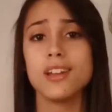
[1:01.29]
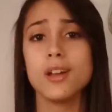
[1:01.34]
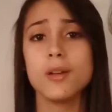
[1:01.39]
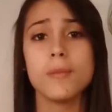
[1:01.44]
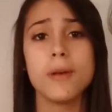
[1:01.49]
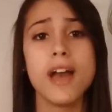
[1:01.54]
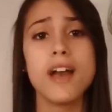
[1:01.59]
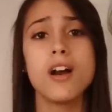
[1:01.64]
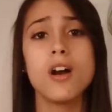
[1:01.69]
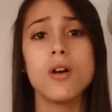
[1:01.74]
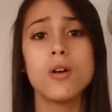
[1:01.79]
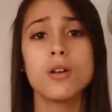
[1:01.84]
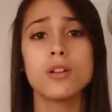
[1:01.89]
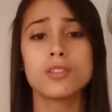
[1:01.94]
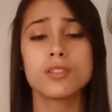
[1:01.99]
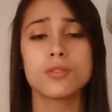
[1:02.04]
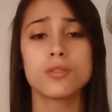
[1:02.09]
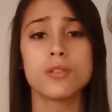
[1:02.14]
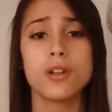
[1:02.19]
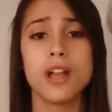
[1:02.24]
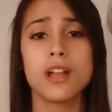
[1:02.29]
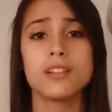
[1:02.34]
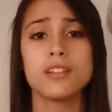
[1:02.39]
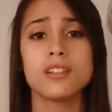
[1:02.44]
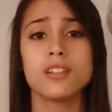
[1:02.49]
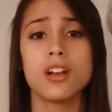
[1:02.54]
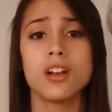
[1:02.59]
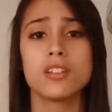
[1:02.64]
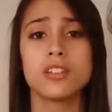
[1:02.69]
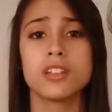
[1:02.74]
about what's
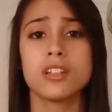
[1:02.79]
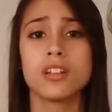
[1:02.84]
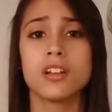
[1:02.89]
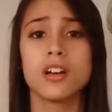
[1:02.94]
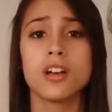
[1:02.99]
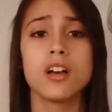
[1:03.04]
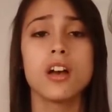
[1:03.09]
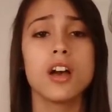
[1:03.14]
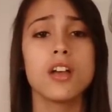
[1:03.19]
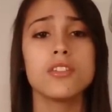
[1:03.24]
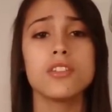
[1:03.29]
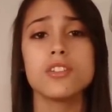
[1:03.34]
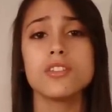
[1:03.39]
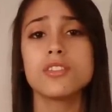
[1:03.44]
waiting on the other